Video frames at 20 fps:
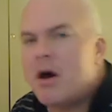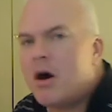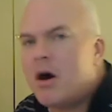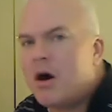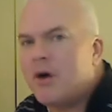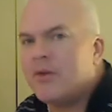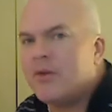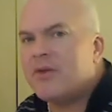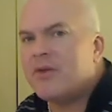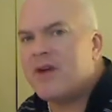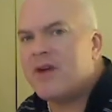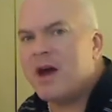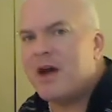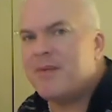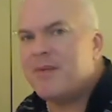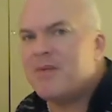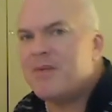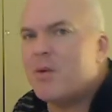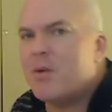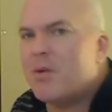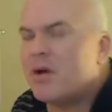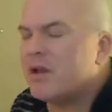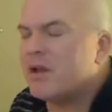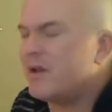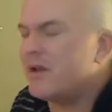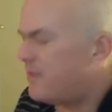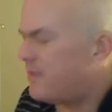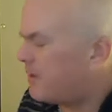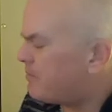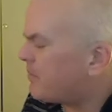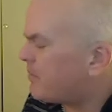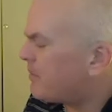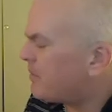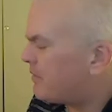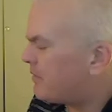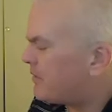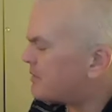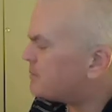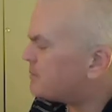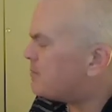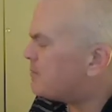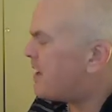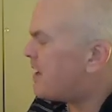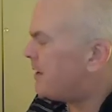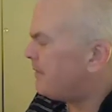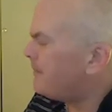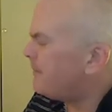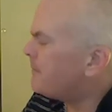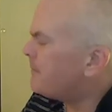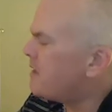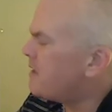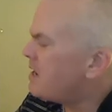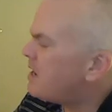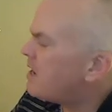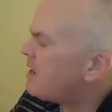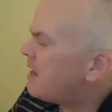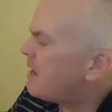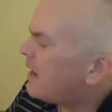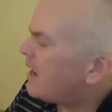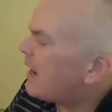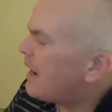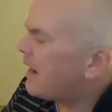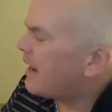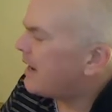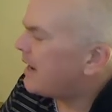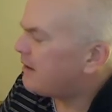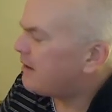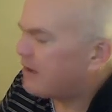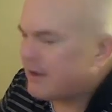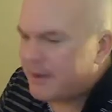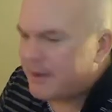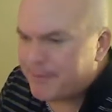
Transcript: all the time while I'm vaping with this mod. And